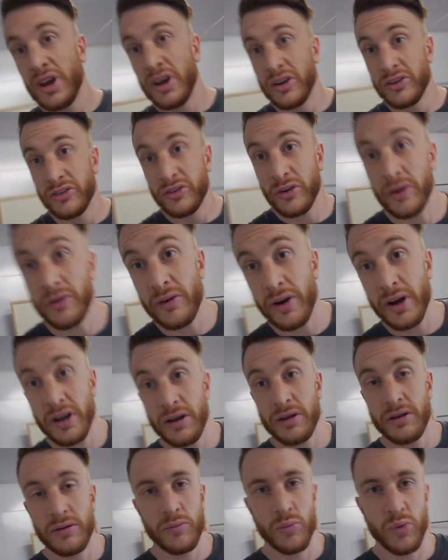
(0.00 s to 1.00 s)
So I
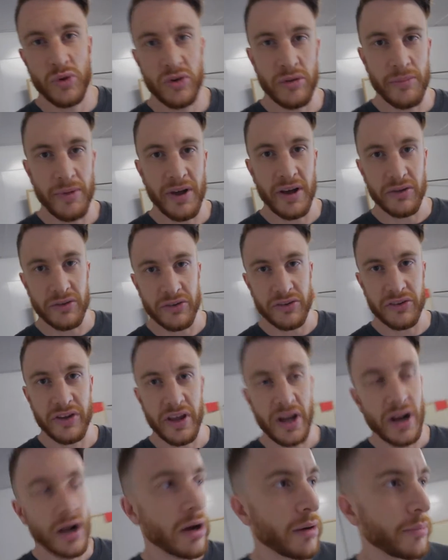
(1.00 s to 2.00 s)
reckon we're about
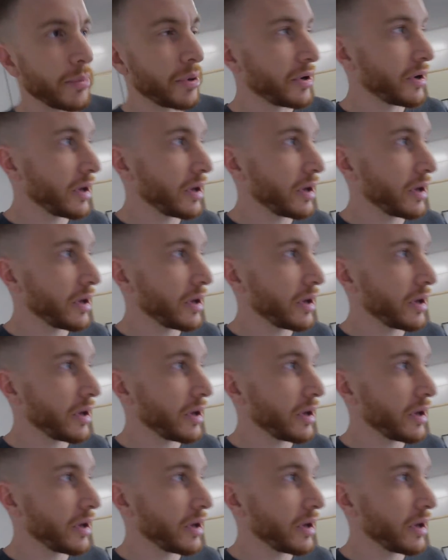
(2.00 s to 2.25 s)
set up.